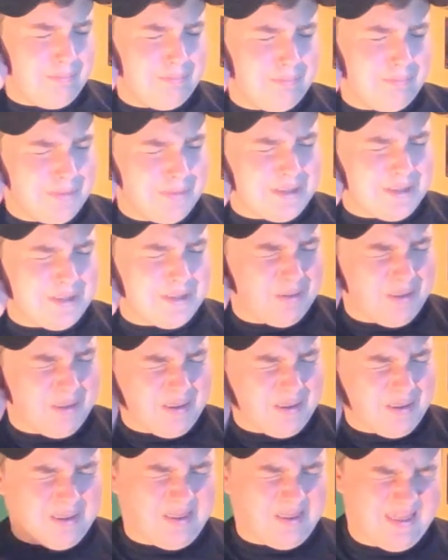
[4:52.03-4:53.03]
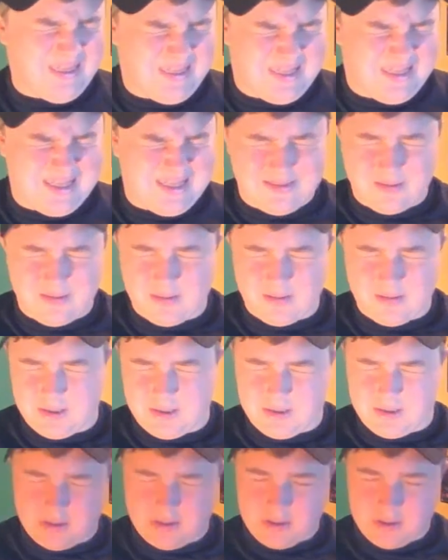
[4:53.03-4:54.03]
so good, it's so
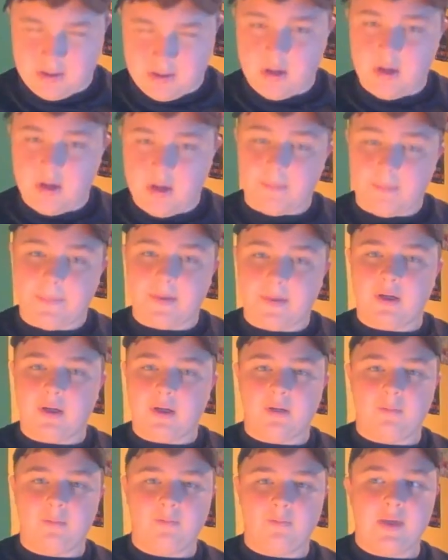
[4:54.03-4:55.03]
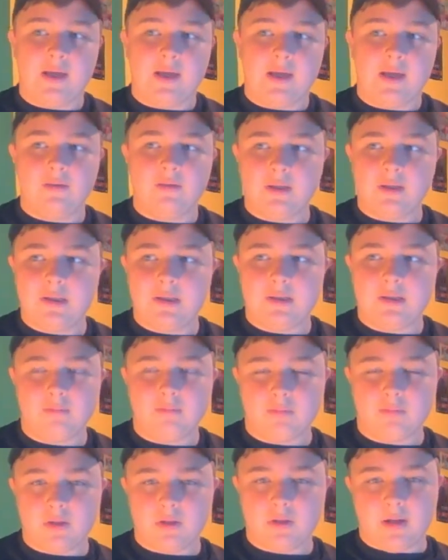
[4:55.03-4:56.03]
good. But you can
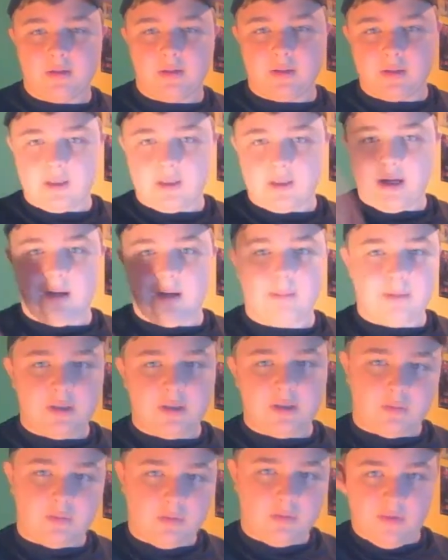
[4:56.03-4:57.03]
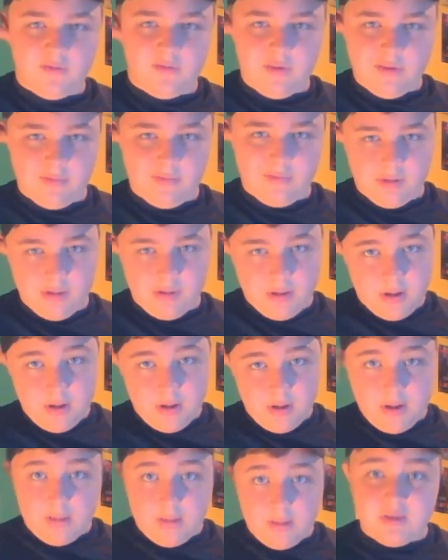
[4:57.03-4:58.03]
put down in the comments what your favorite
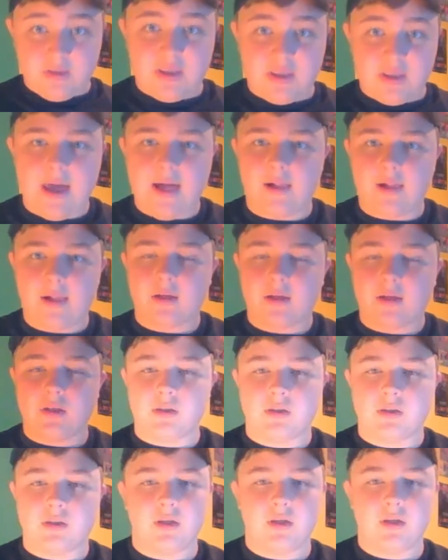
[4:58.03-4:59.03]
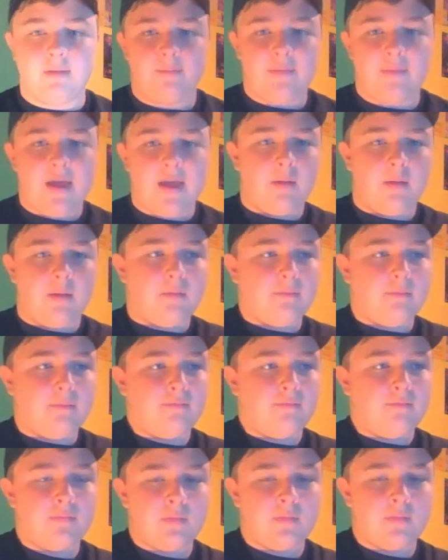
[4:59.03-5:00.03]
Metallica album
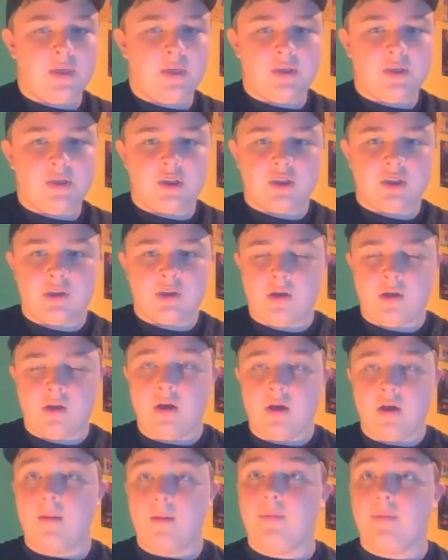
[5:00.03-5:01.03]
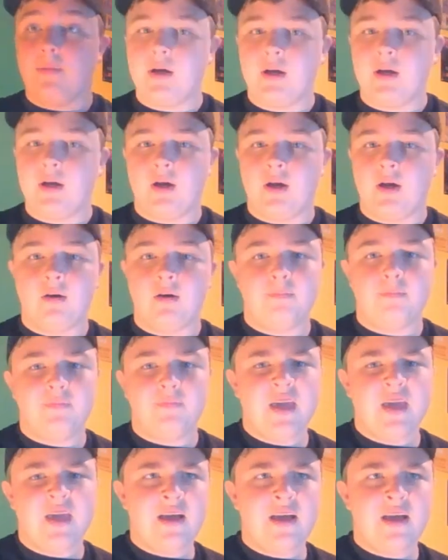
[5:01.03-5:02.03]
is. But
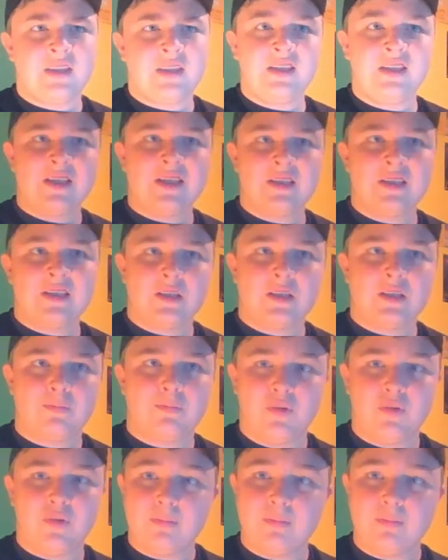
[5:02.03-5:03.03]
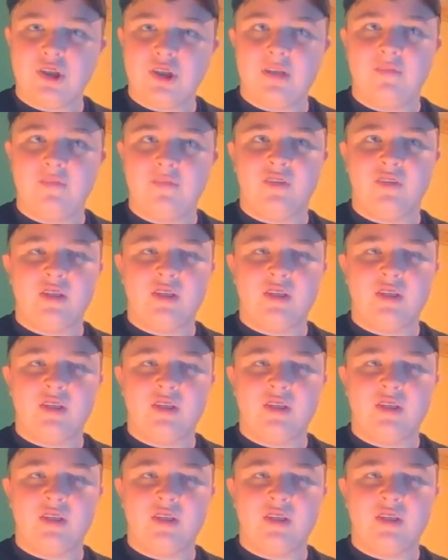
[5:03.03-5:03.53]
yeah, I think that's pretty much it for this